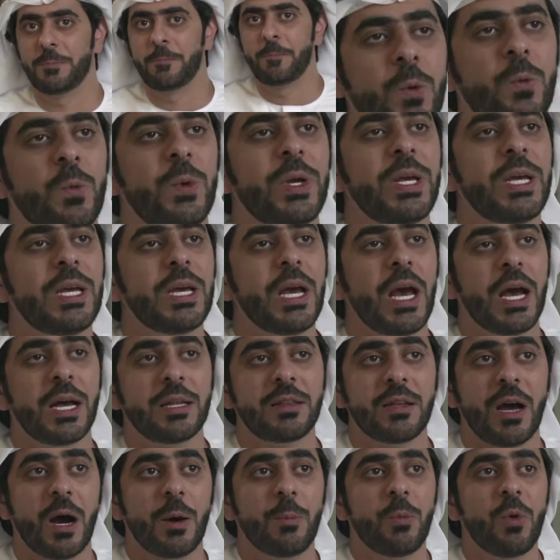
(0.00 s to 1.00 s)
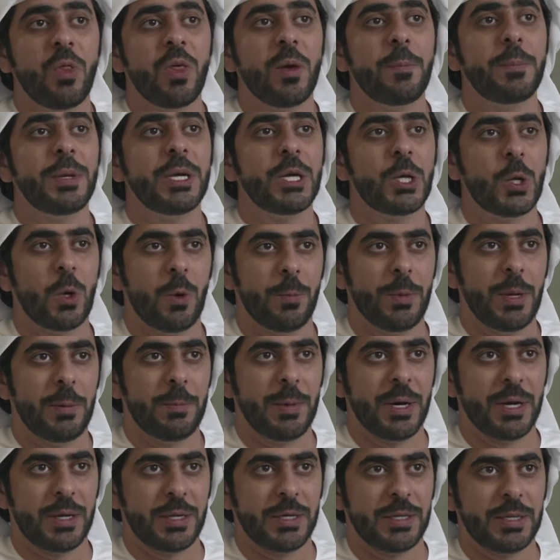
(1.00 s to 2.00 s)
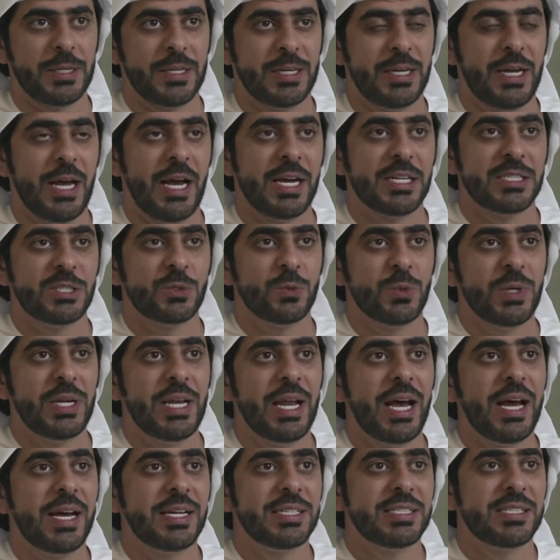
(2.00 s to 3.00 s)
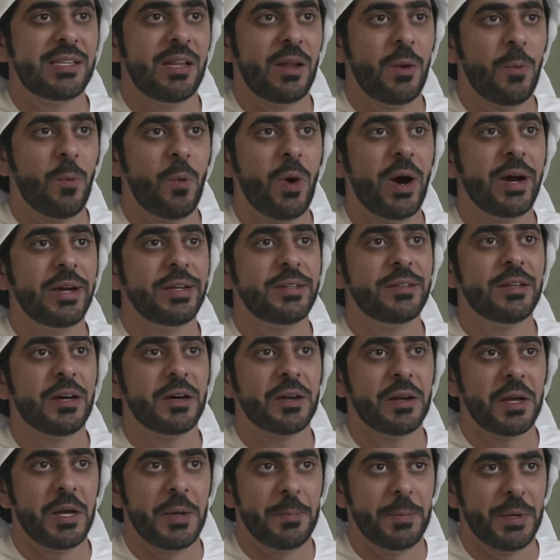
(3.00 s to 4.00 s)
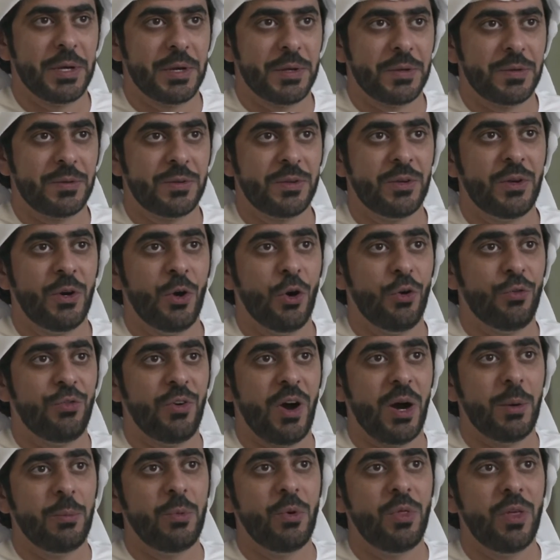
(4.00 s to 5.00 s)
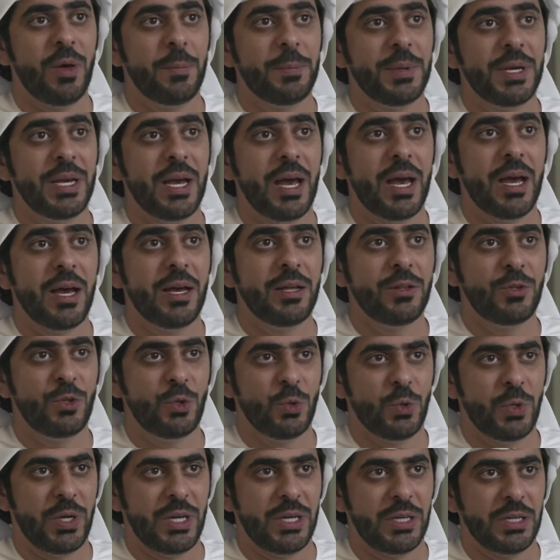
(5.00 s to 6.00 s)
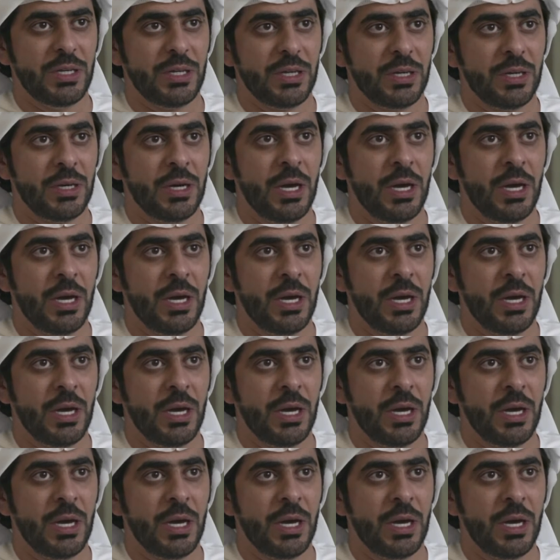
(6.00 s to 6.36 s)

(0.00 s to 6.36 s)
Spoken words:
We at Abu Dhabi Global Market, as well as the wider Emirate of Abu Dhabi and UAE,